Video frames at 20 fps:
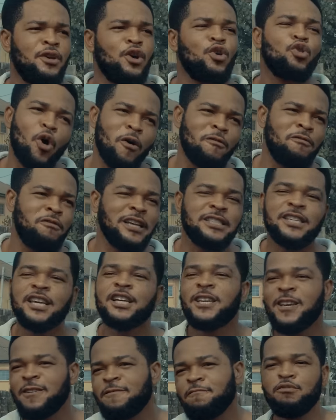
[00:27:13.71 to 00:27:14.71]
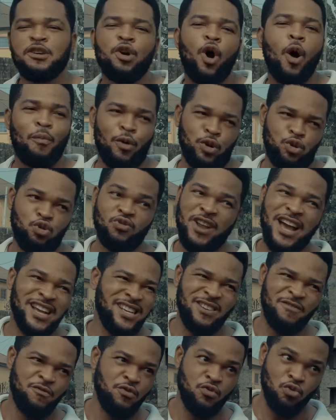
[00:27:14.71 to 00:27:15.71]
Rough. I say, give me opportunity, I
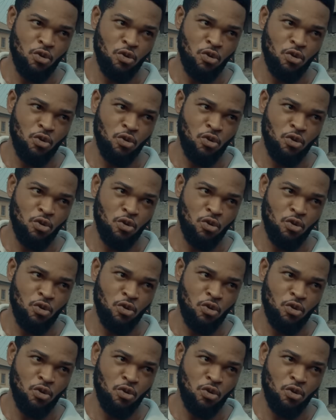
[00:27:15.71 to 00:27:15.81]
give you.